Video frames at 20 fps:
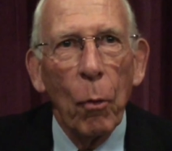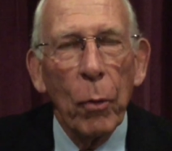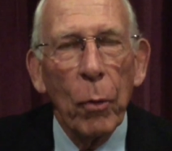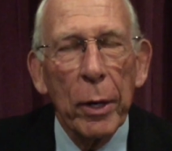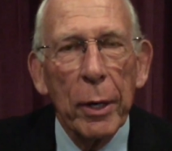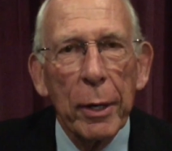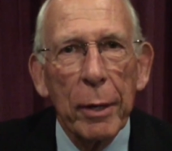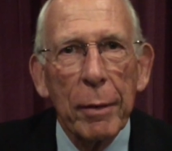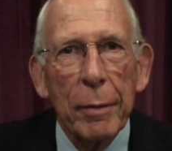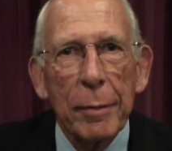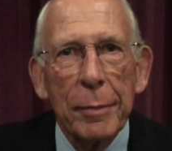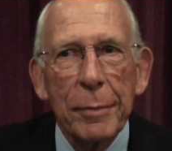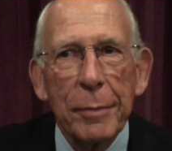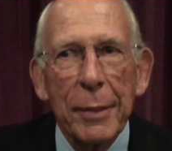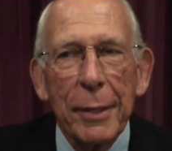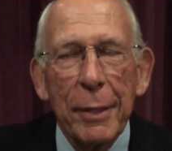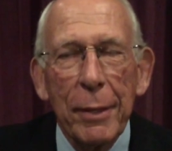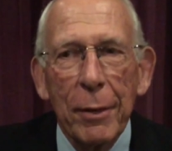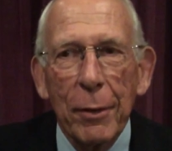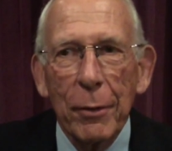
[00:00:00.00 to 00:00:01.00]
Well,
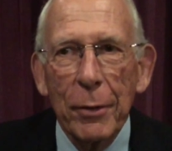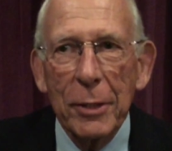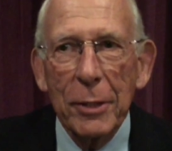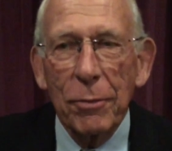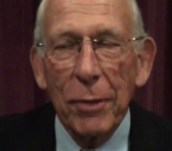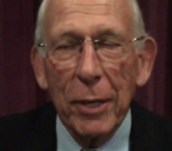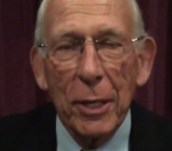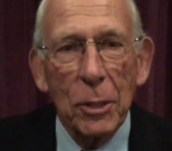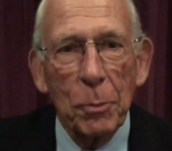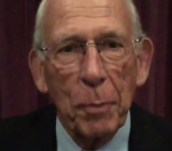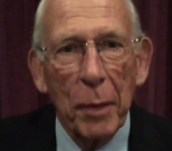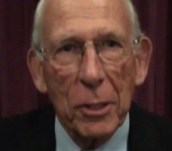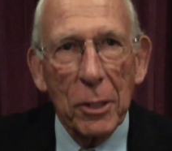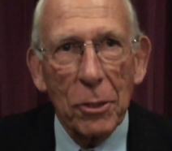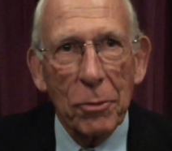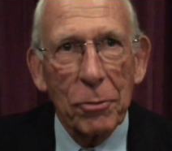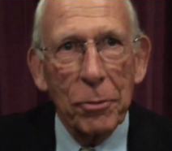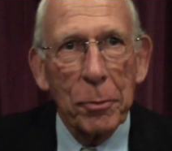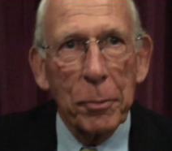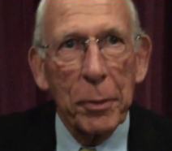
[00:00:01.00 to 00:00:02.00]
you know, it's very
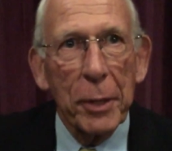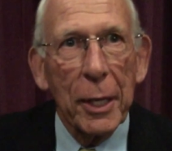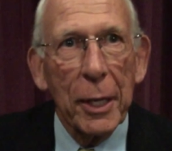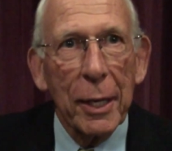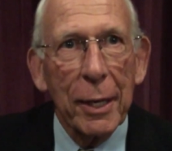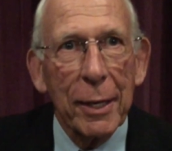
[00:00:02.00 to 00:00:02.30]
special for me.